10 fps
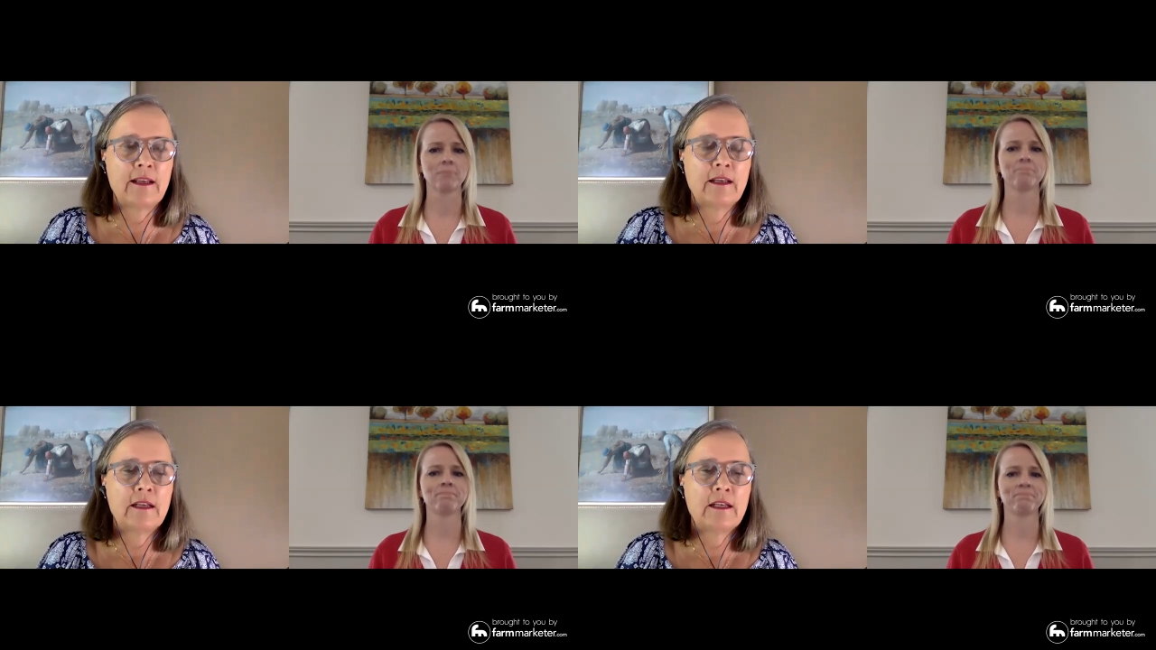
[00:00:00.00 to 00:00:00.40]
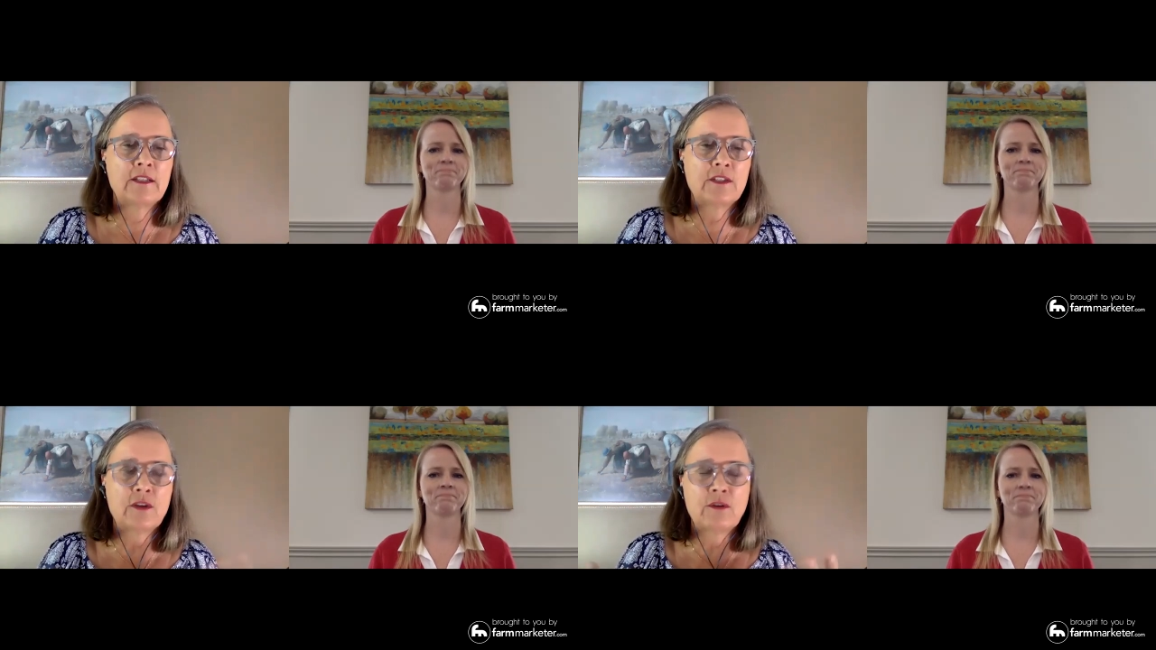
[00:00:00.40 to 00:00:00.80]
Speaker 1: Mm. And
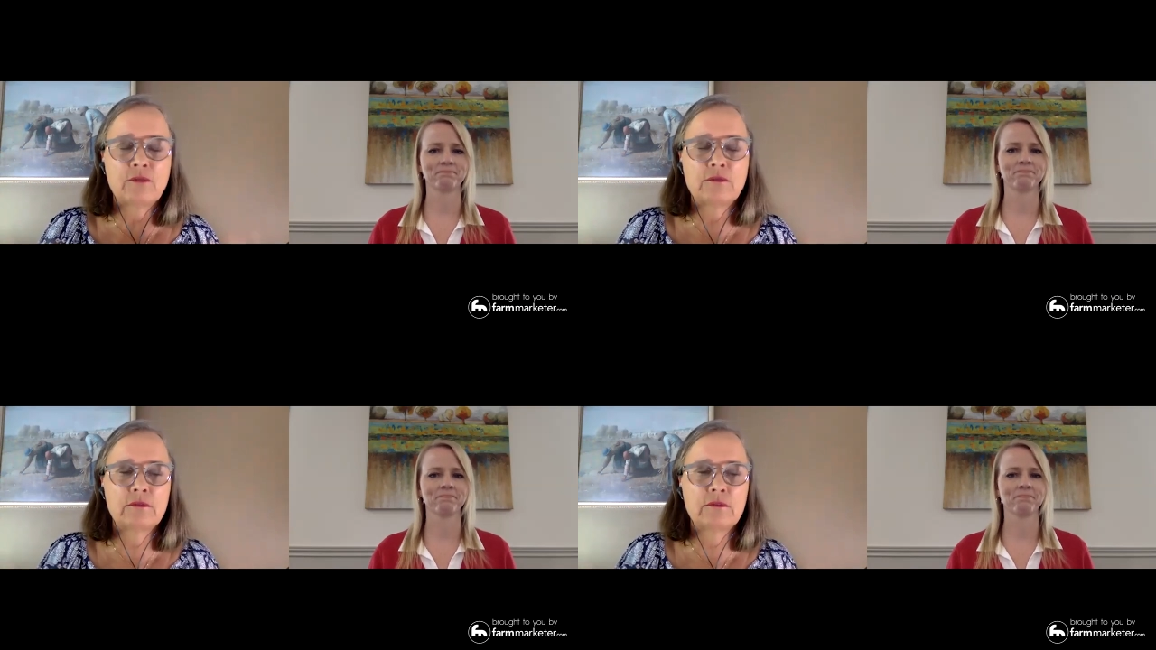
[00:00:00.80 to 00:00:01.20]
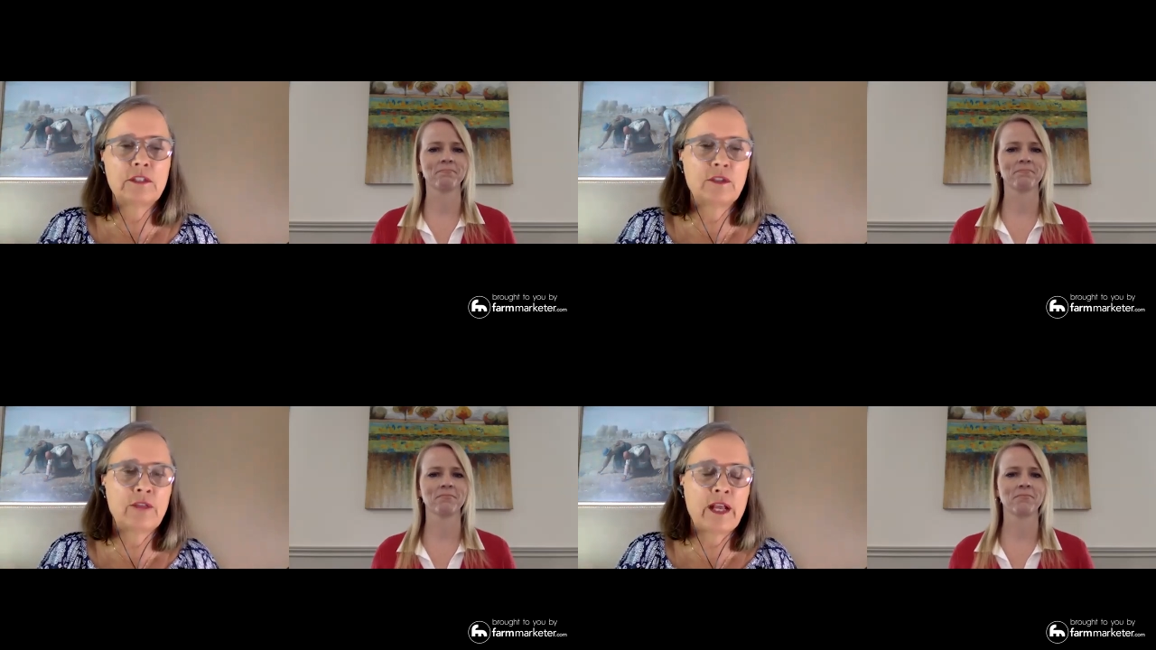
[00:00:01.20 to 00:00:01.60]
so,
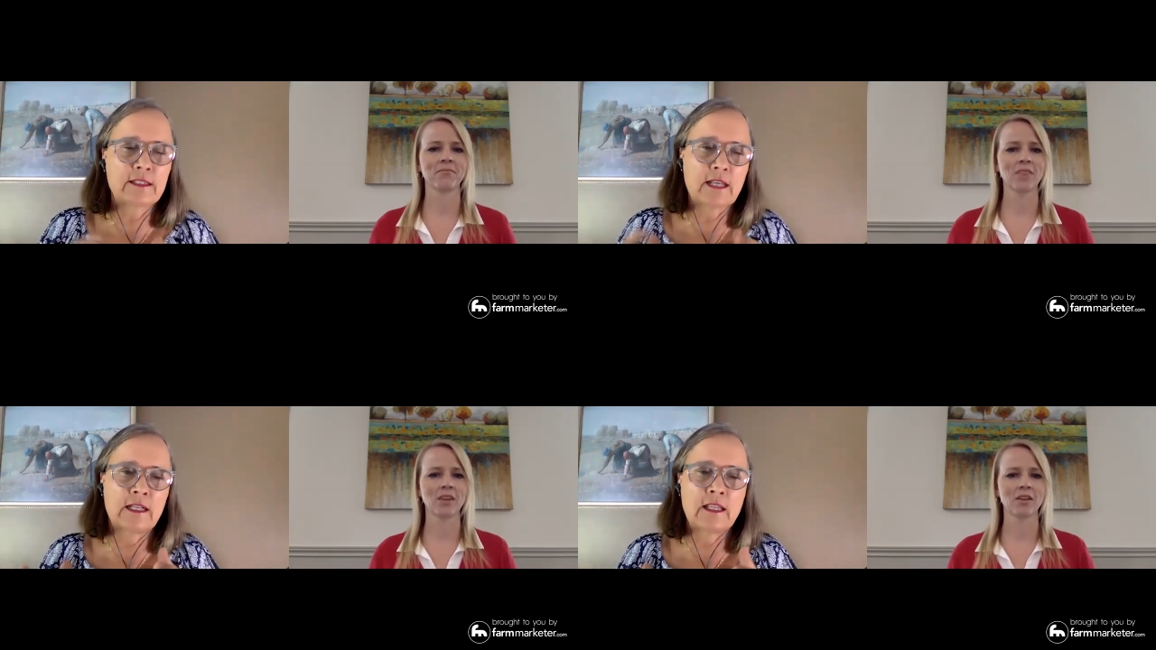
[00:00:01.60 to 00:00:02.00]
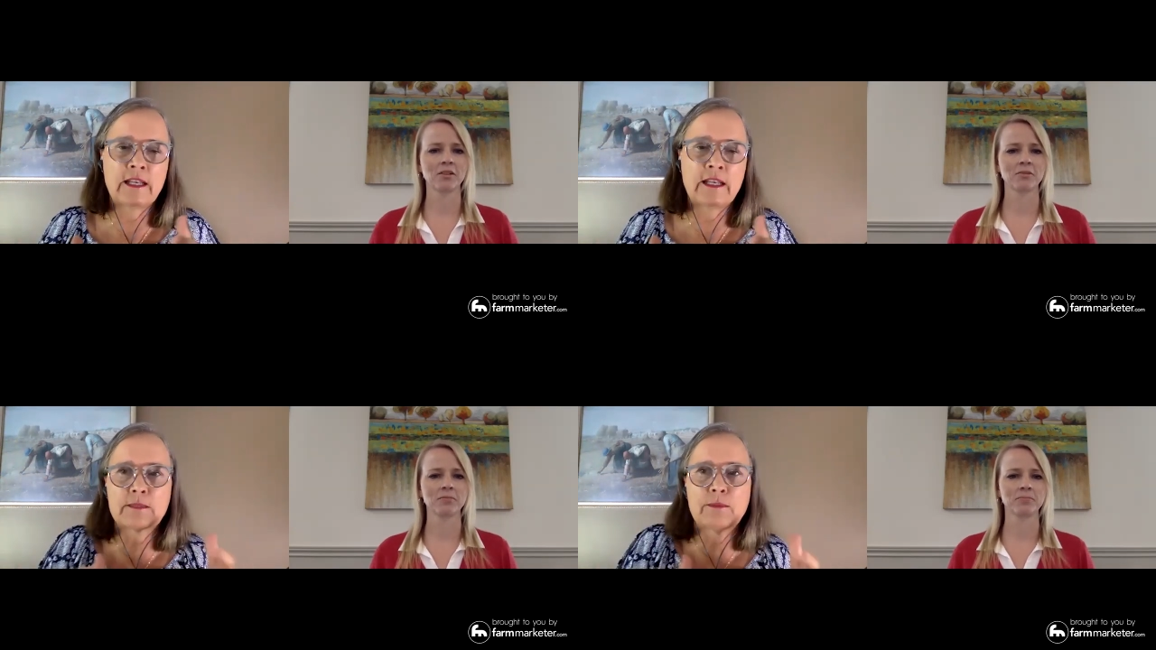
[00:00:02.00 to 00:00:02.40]
you know, that's kind of the next